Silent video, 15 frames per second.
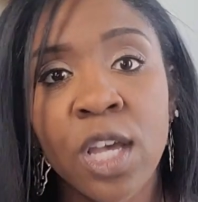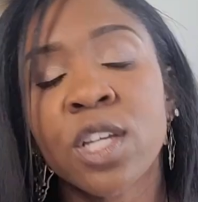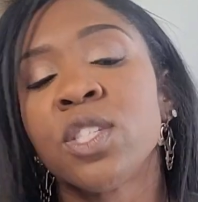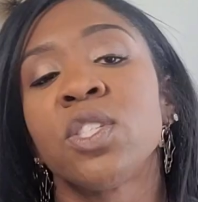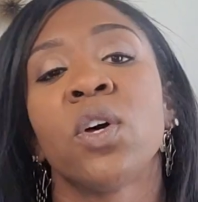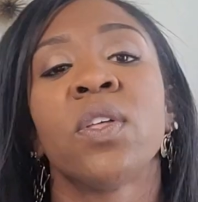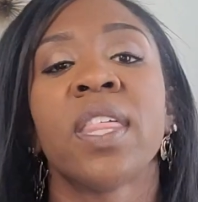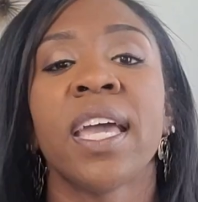
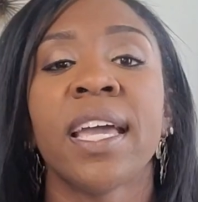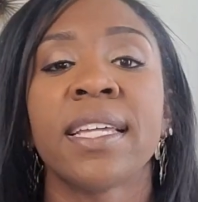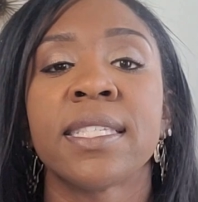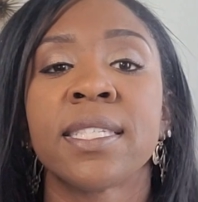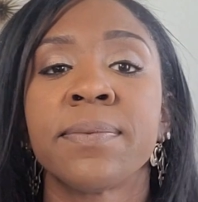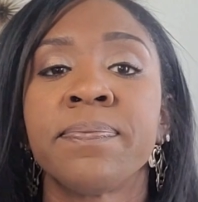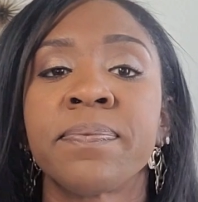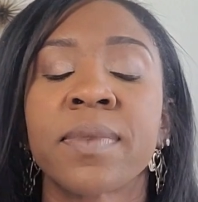So
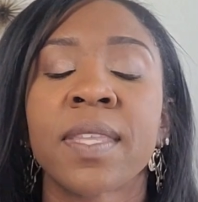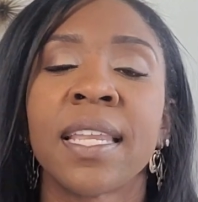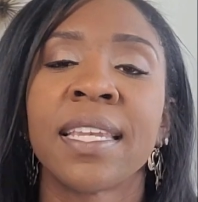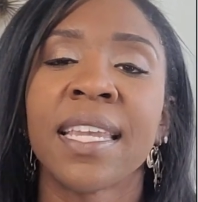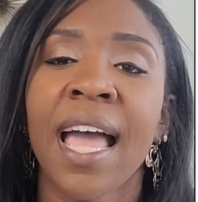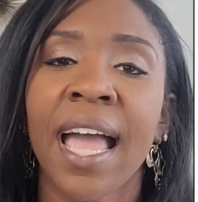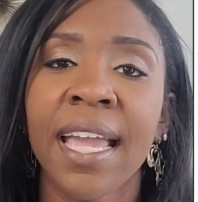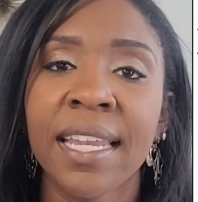that's
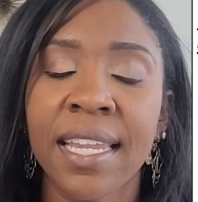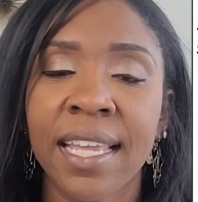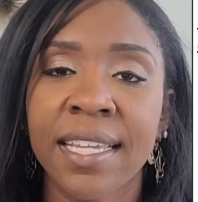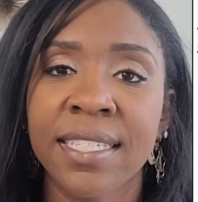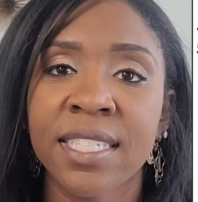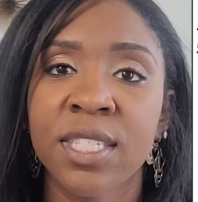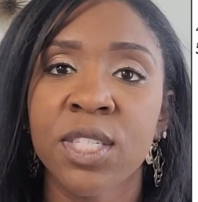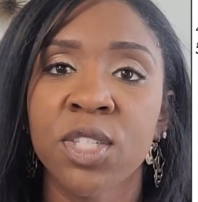9
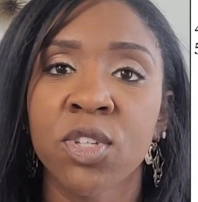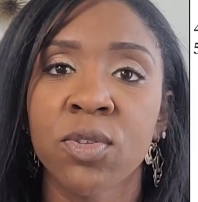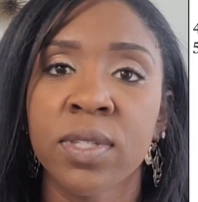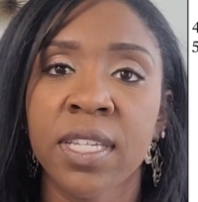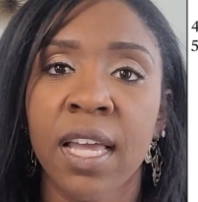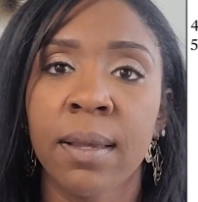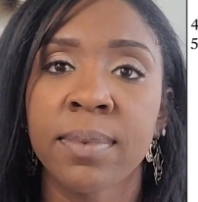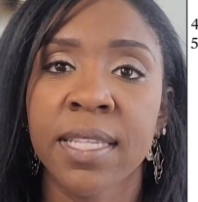dances 2
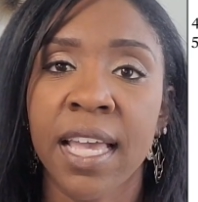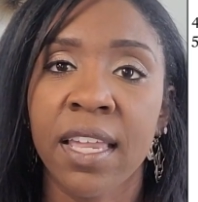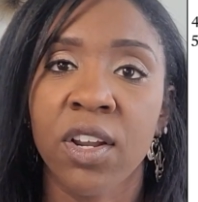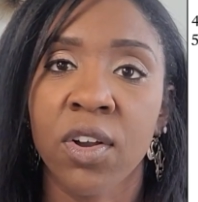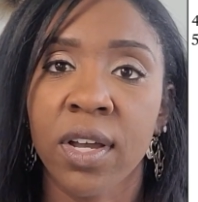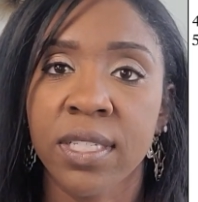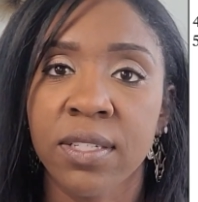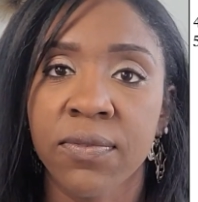times at a
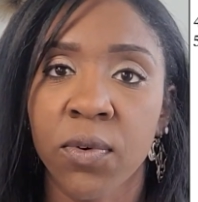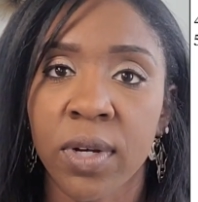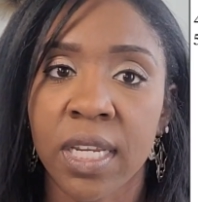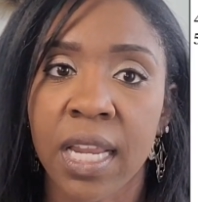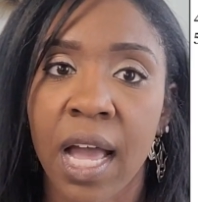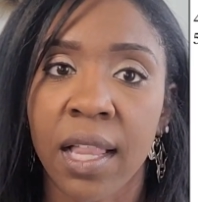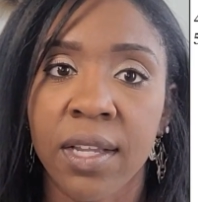cost of $40.